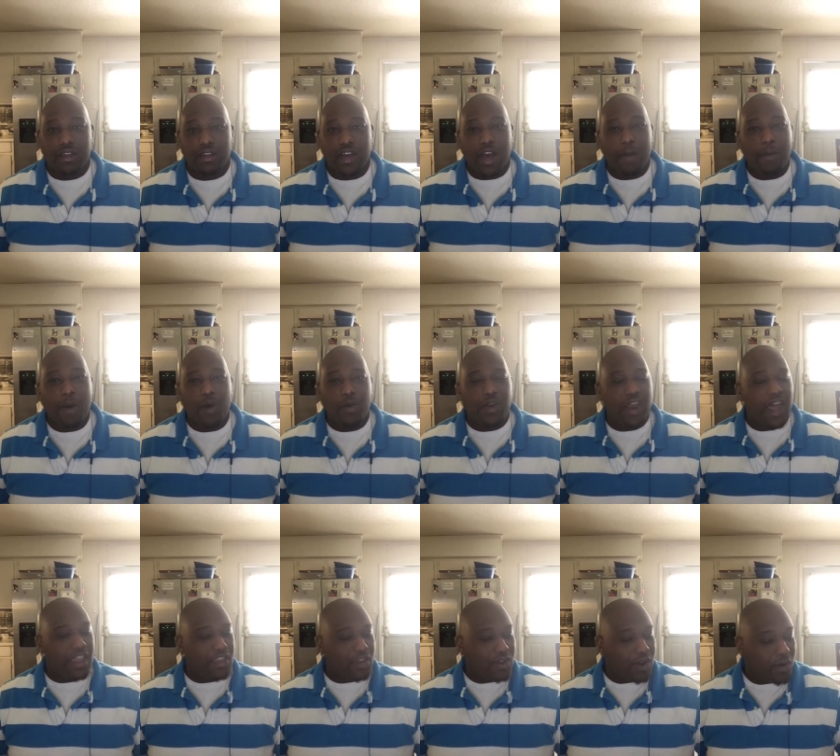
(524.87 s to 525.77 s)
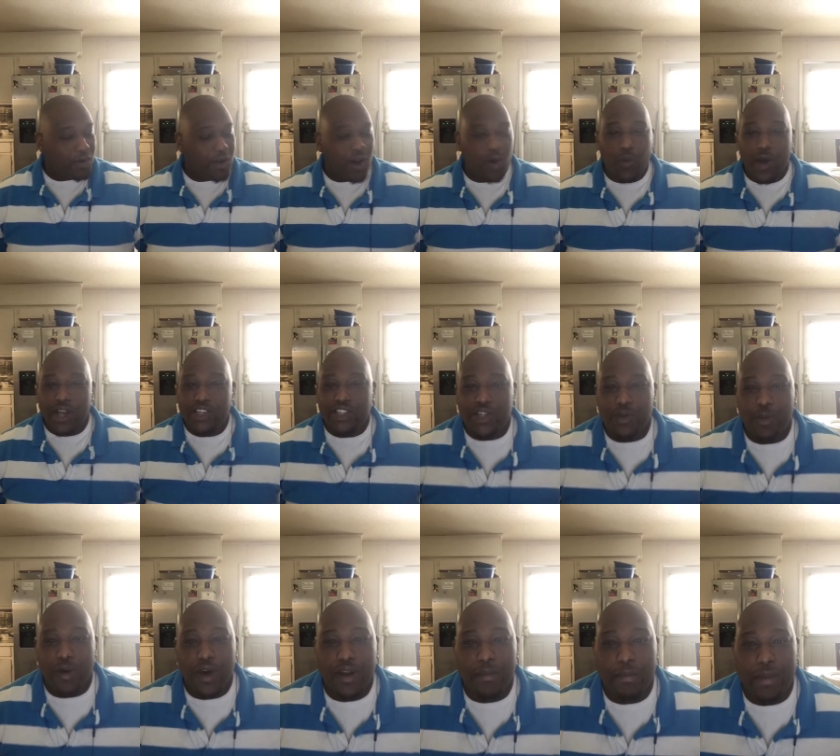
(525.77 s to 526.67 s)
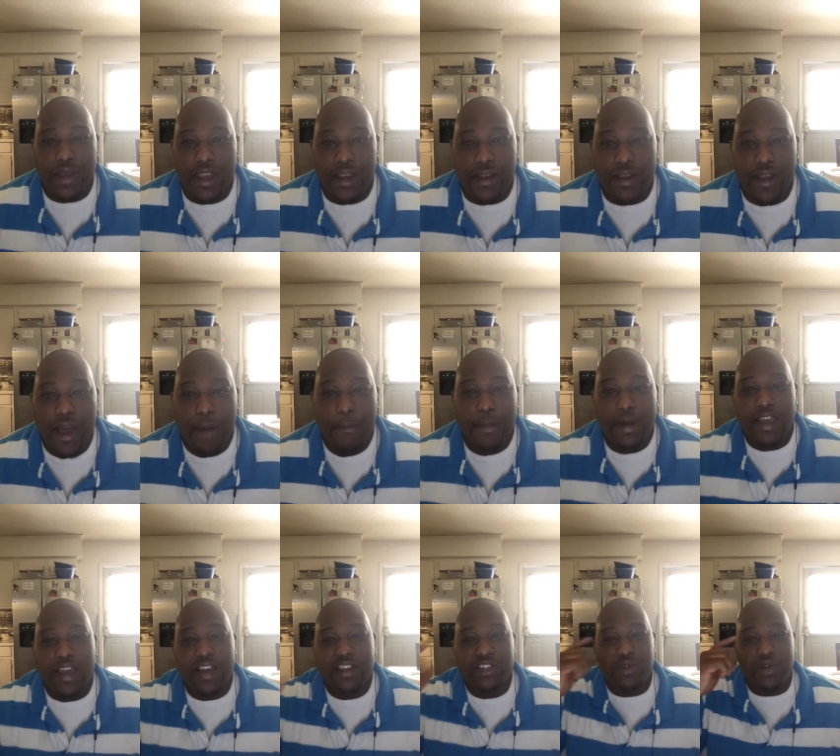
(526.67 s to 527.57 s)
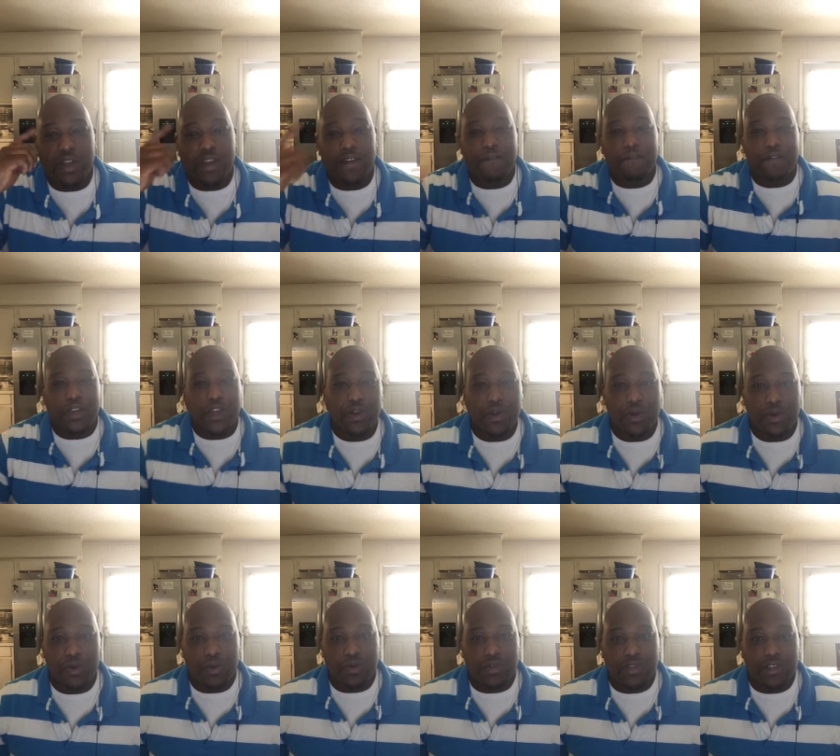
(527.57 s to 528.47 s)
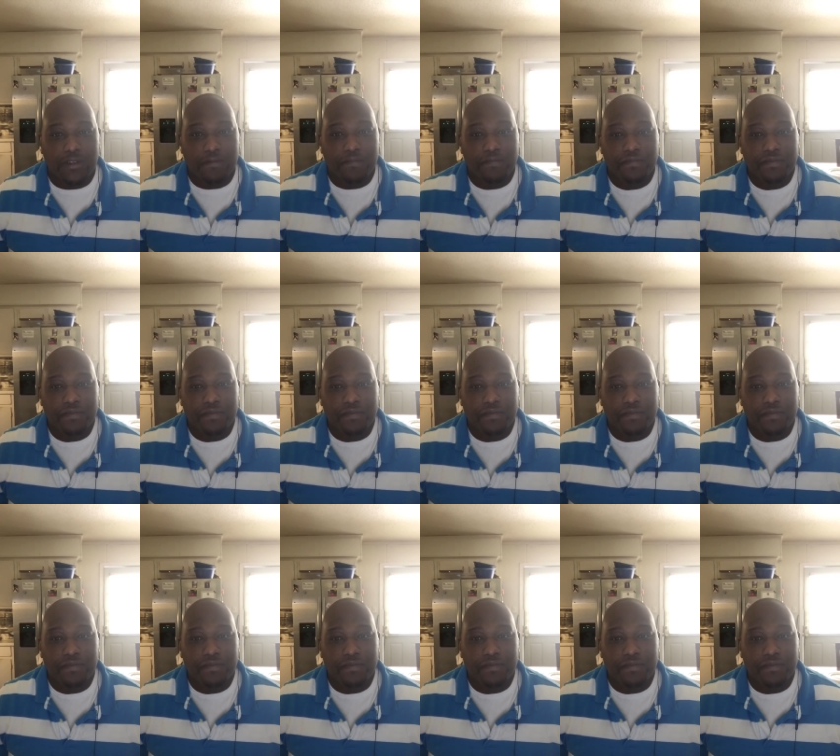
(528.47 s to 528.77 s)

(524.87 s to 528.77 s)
Come on now, you don't know what you want to be because you're confused.